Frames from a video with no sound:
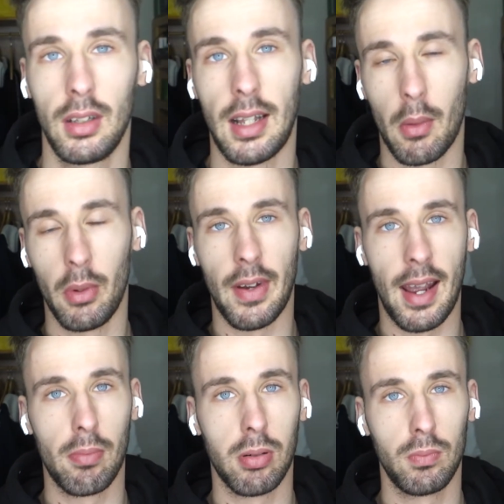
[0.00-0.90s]
Now with
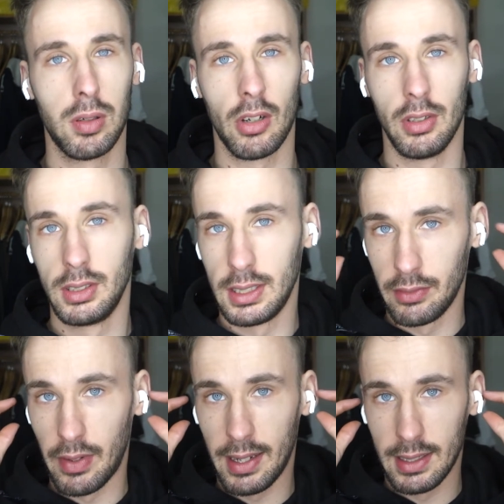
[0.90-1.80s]
AirPod Pros,
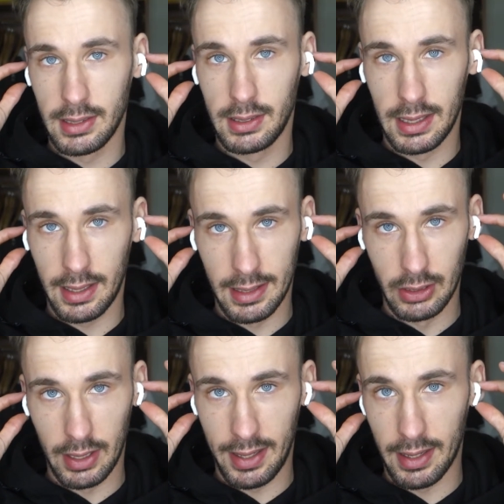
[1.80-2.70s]
since they sit in
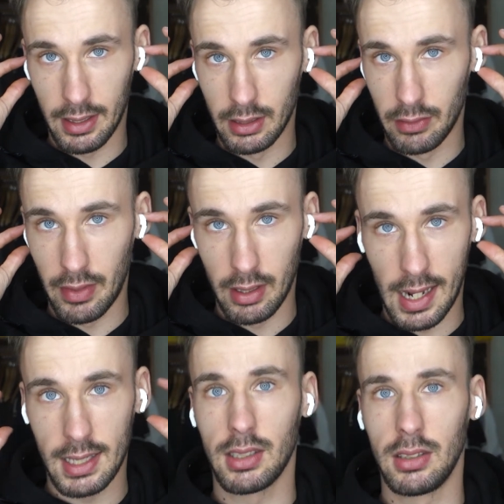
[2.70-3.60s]
your ear and they're
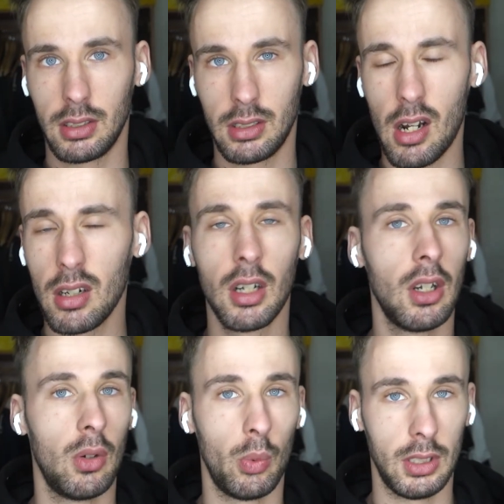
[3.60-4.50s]
nice and snug,
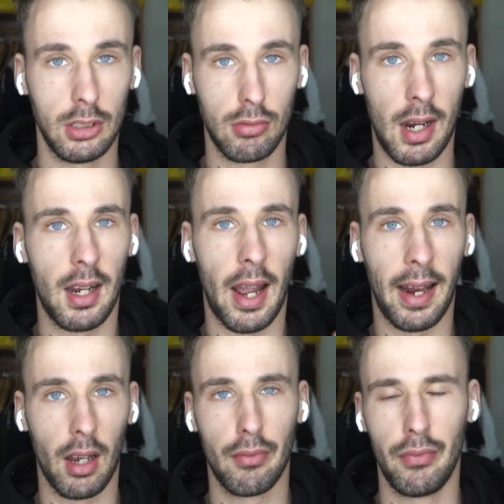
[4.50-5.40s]
which is great, I
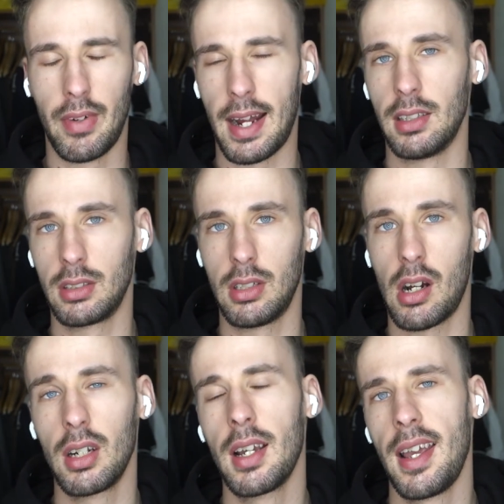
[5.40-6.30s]
love that it's
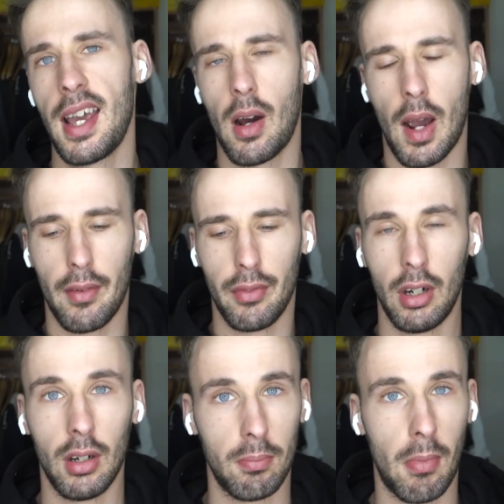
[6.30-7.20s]
snug.
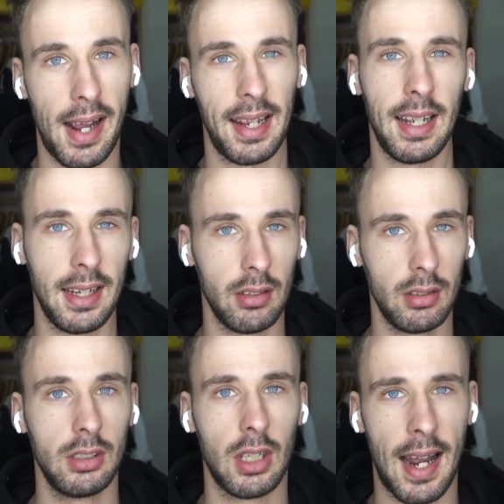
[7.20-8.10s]
However, my ear
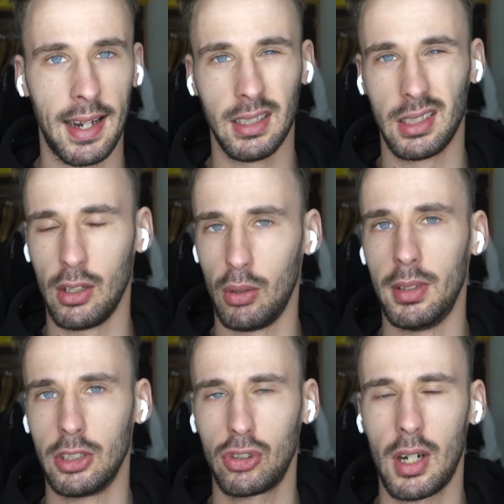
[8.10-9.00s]
design is a little
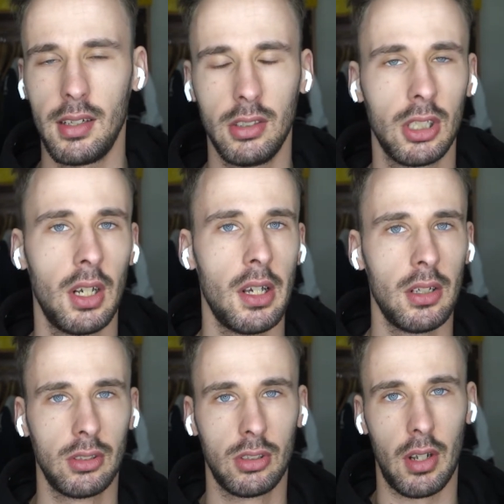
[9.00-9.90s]
bit strange,
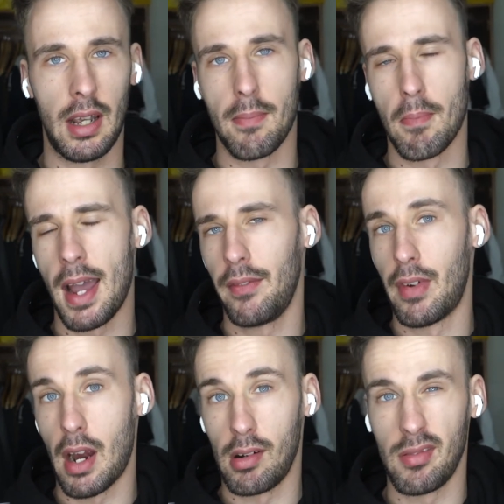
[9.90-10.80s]
so it might
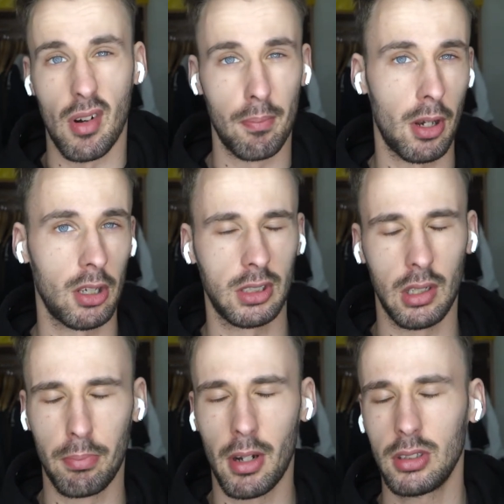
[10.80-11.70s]
vary from person
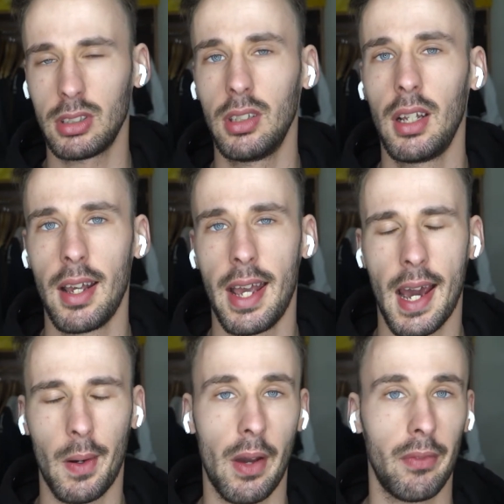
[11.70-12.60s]
to person.
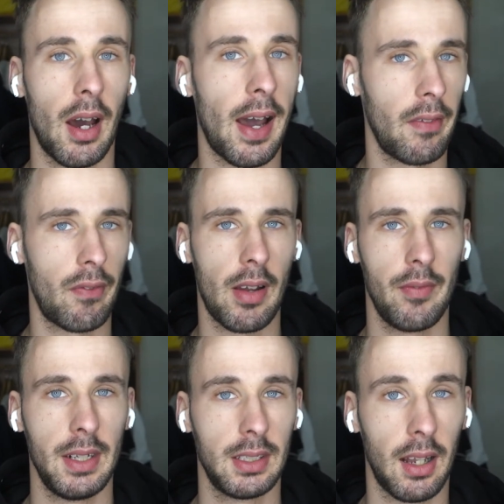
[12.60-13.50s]
However, I
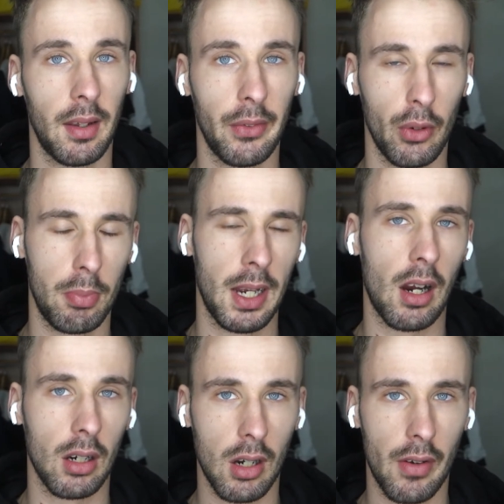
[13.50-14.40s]
find these a little bit
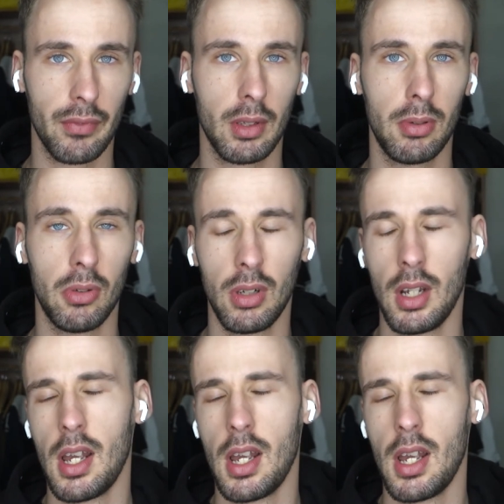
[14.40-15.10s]
uncomfortable,